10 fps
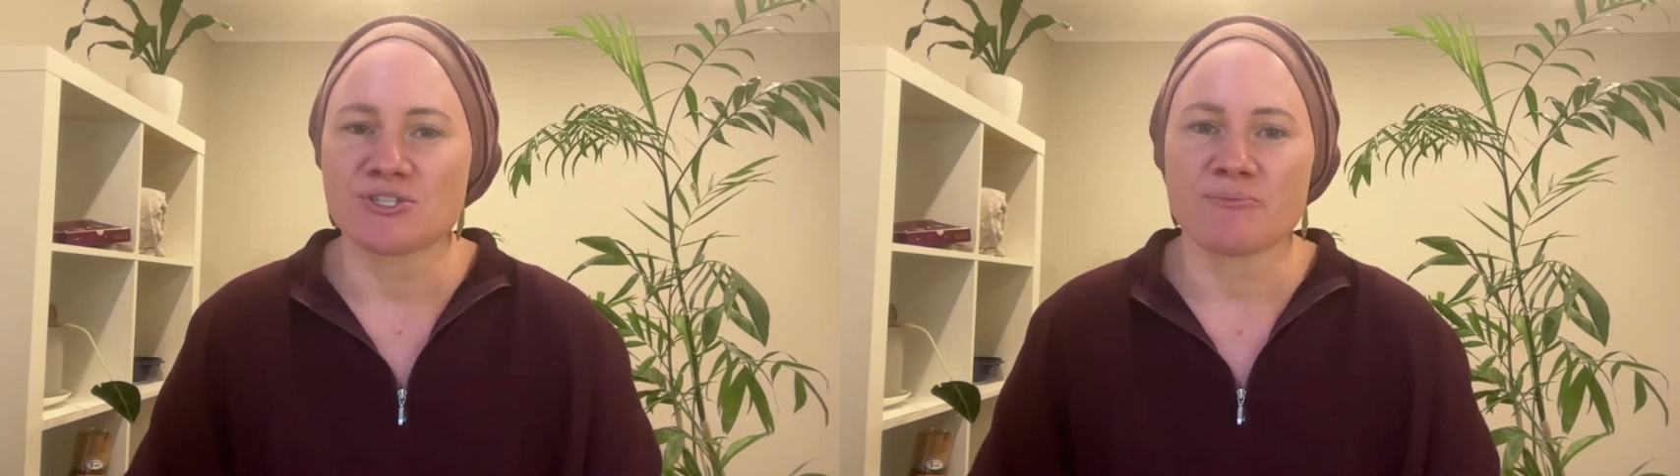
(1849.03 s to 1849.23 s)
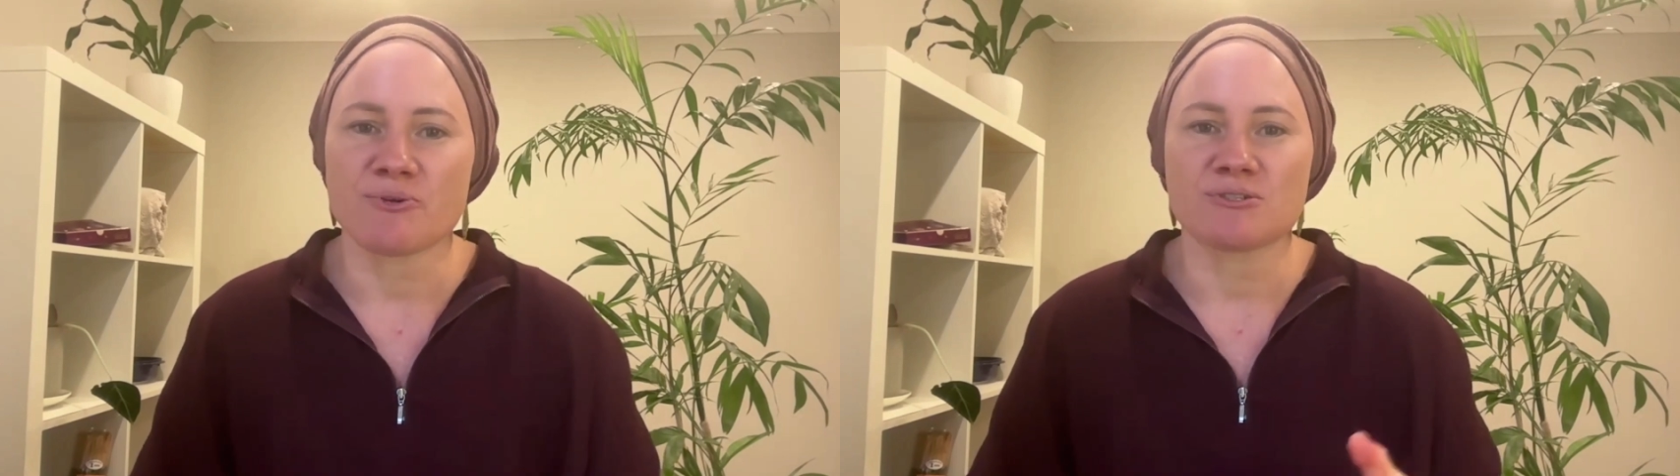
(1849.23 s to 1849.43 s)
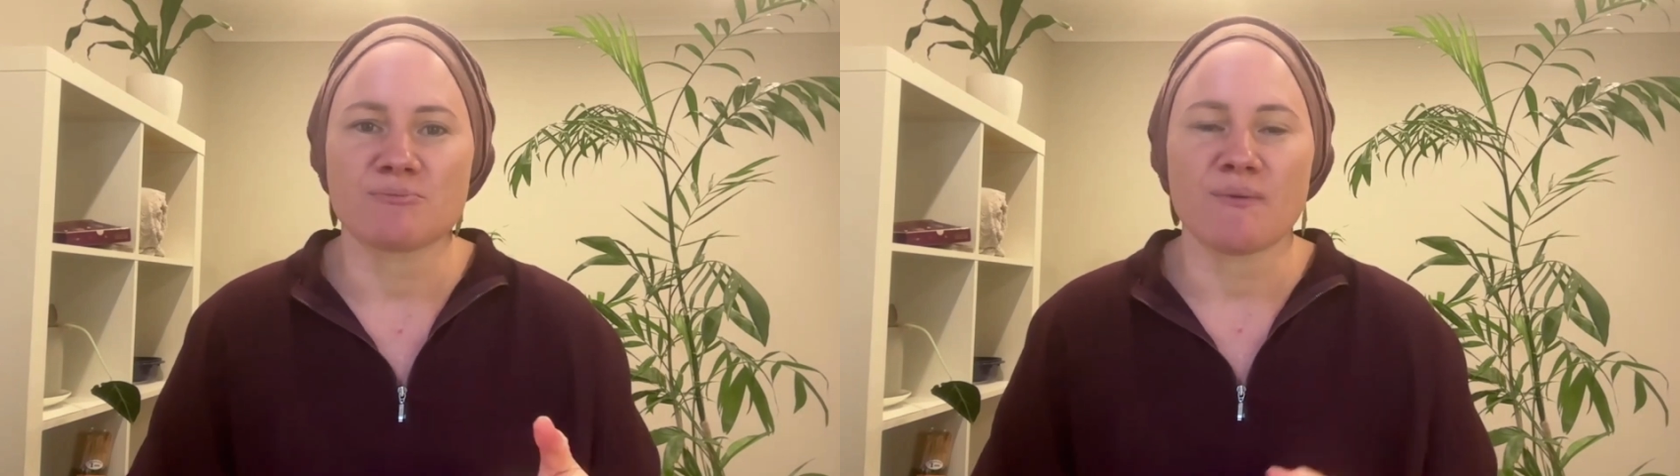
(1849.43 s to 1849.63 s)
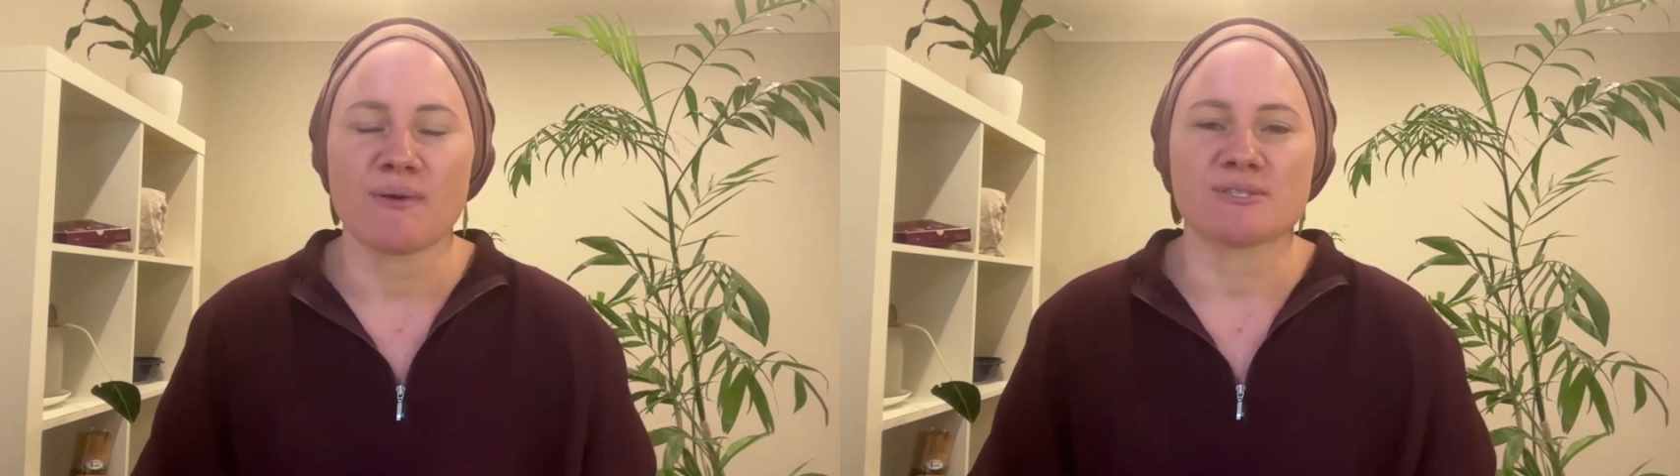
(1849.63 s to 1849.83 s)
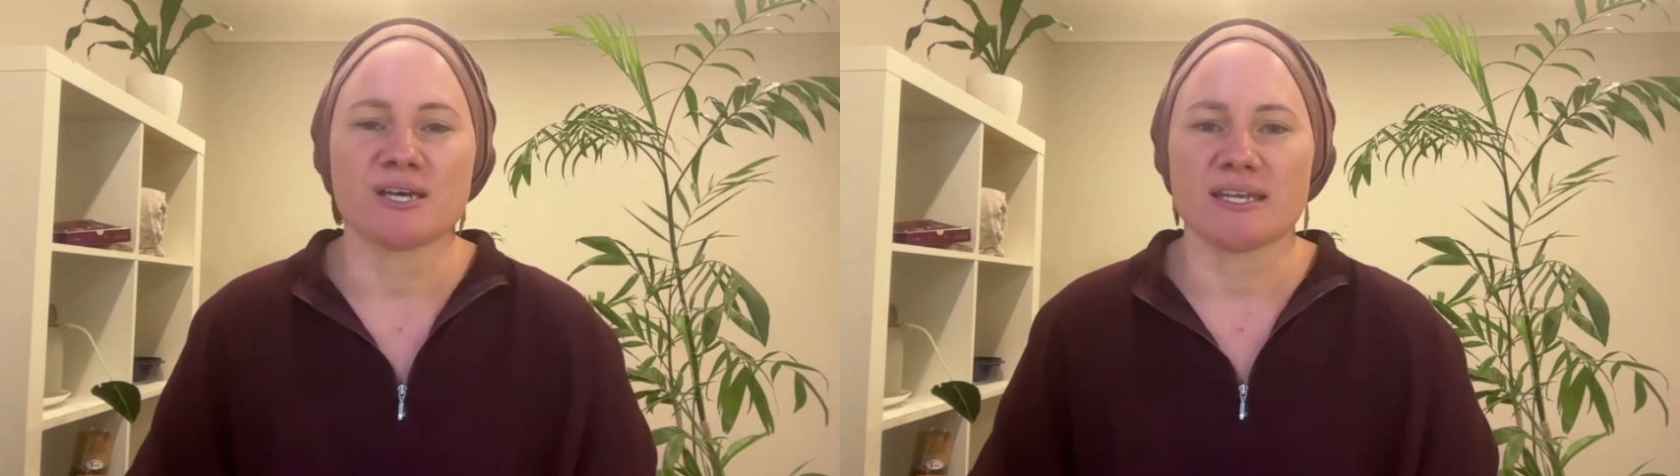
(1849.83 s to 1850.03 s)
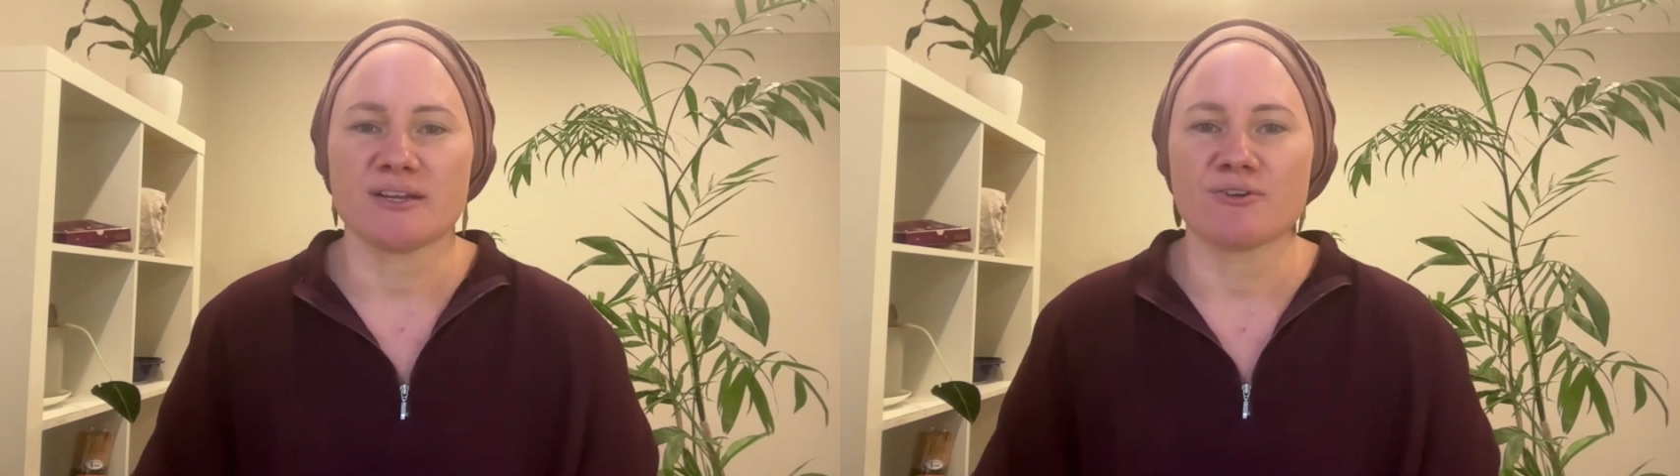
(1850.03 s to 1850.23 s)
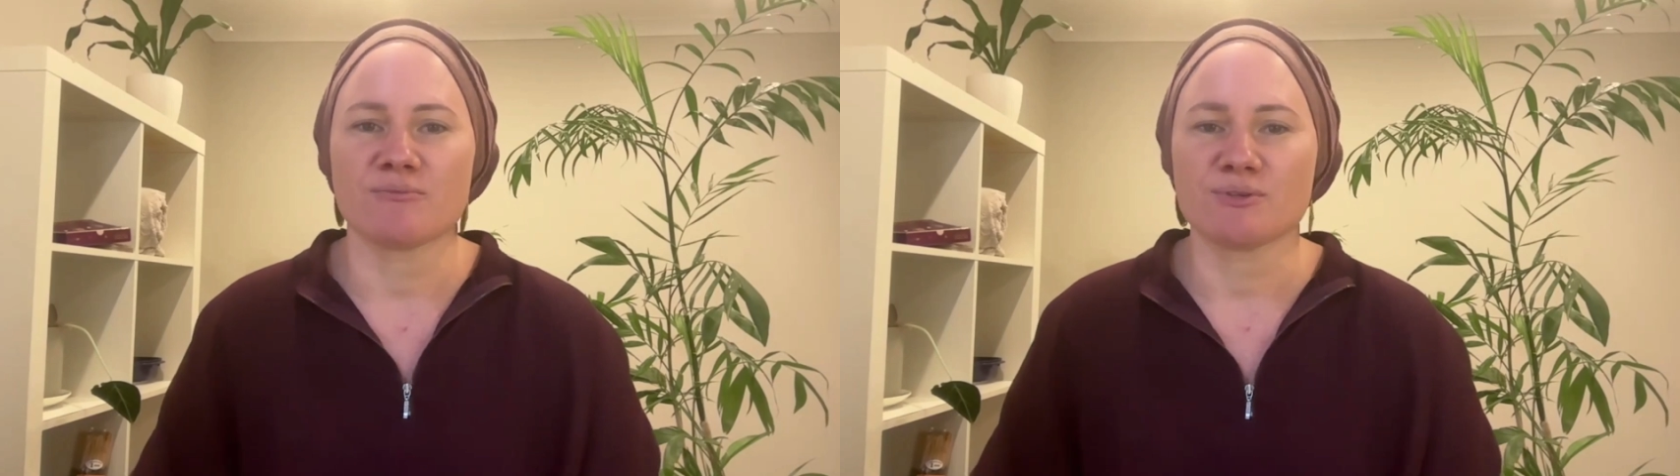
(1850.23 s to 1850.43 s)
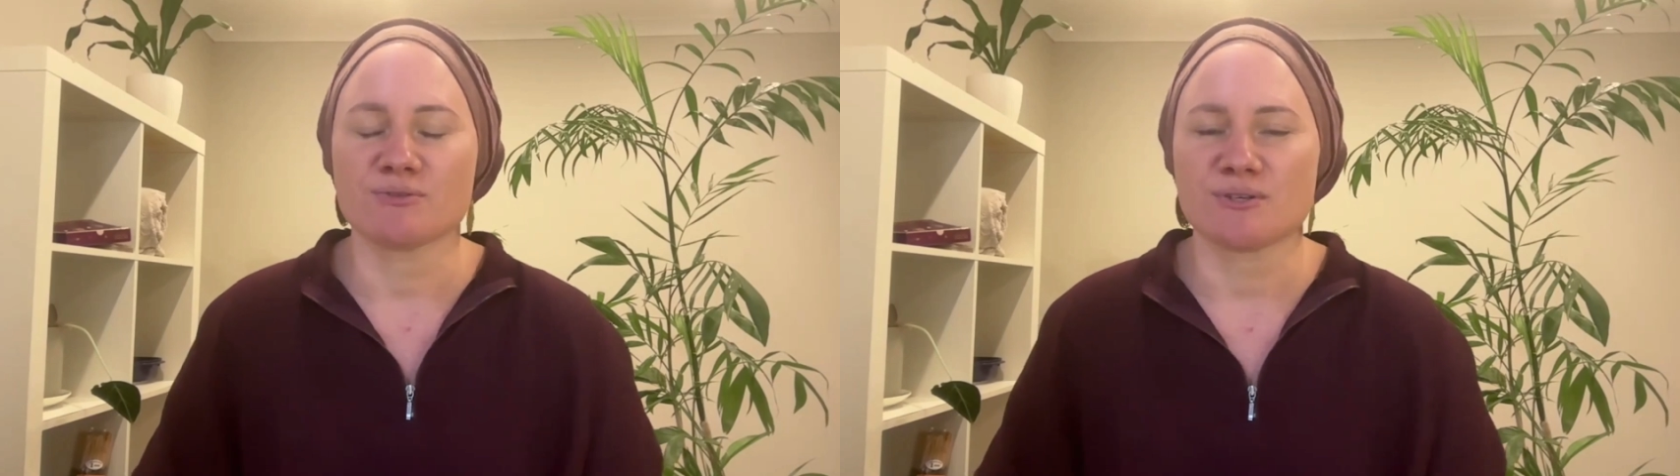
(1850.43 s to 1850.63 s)
jump onto my website,
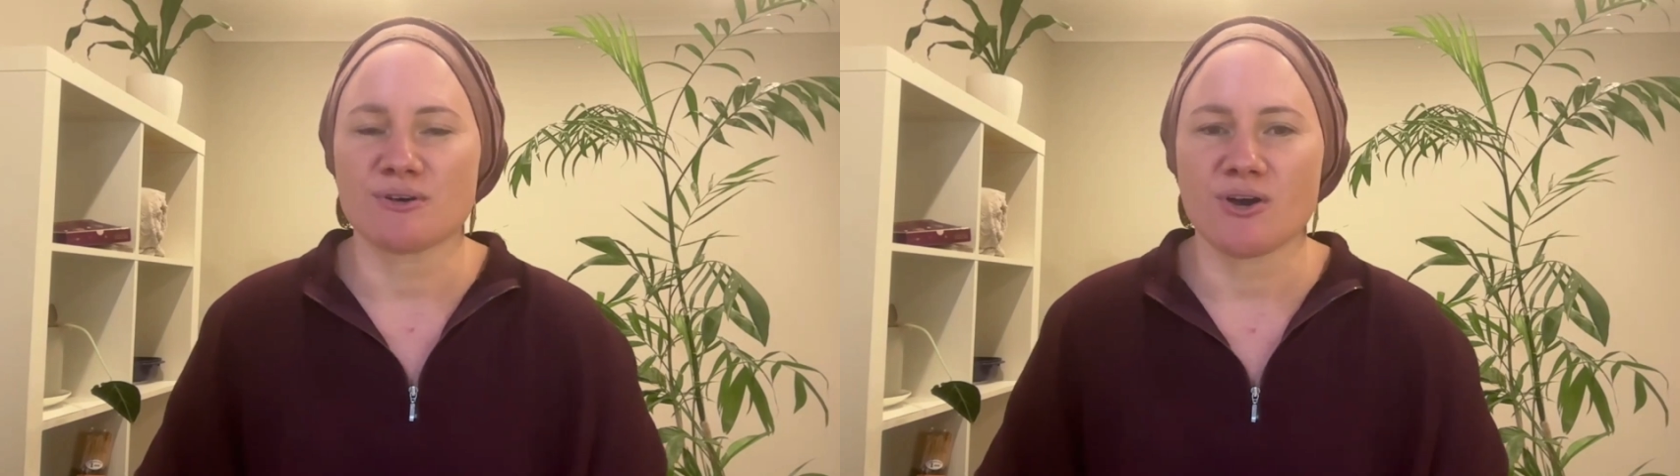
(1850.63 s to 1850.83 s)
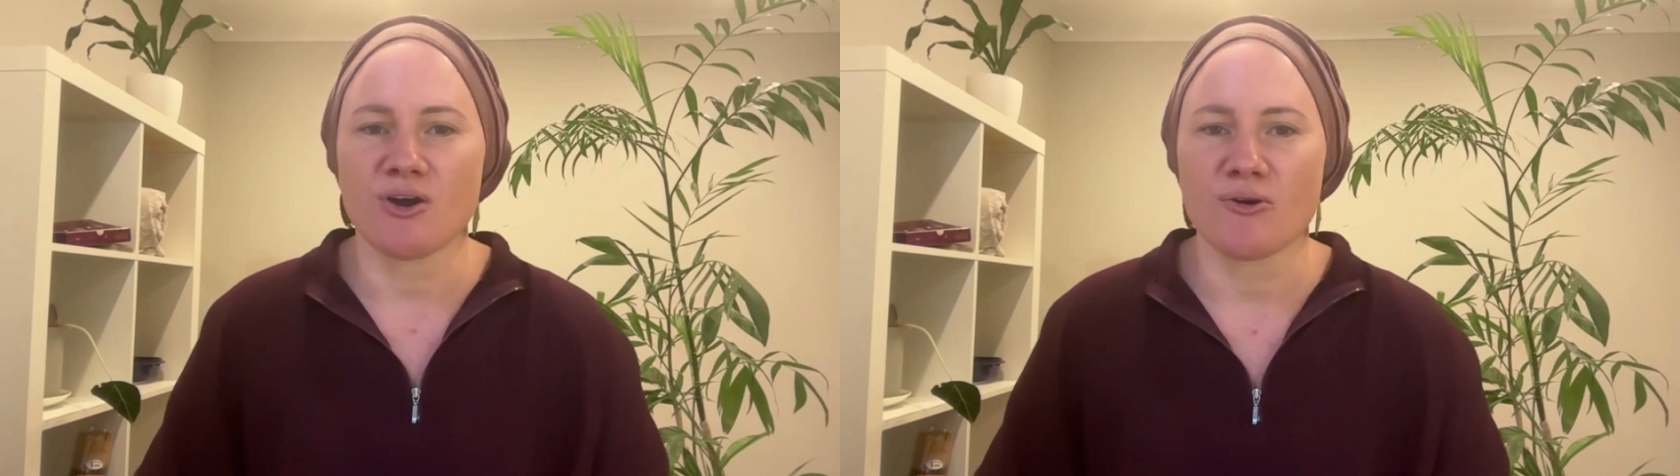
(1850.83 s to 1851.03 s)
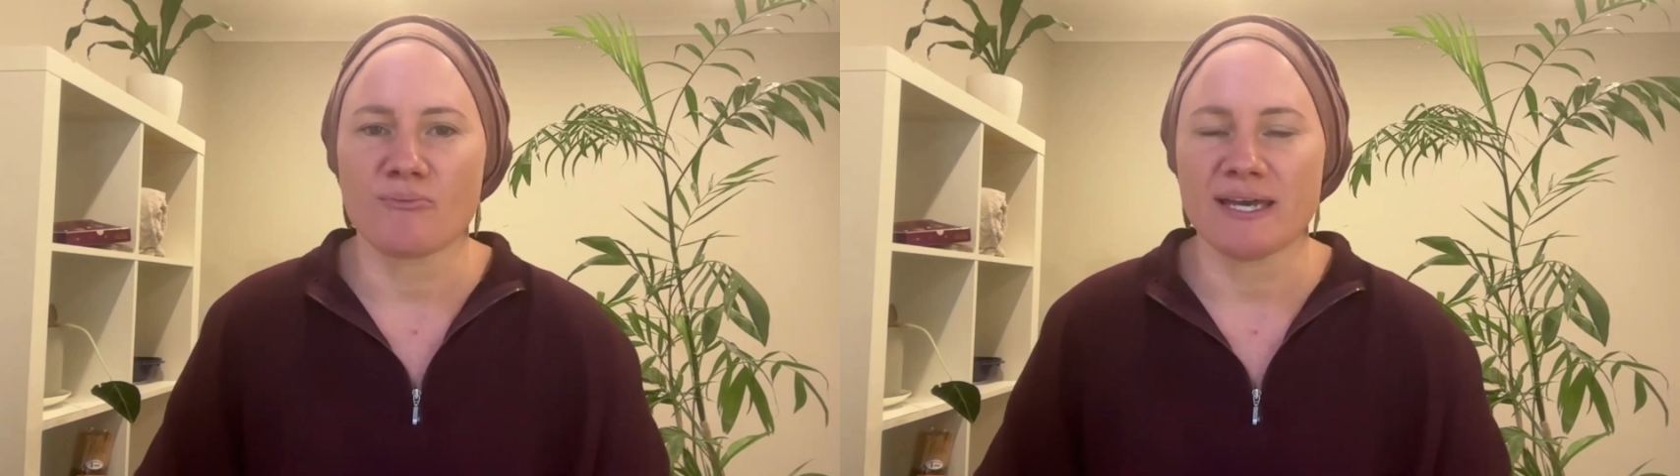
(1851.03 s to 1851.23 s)
neridamills.com,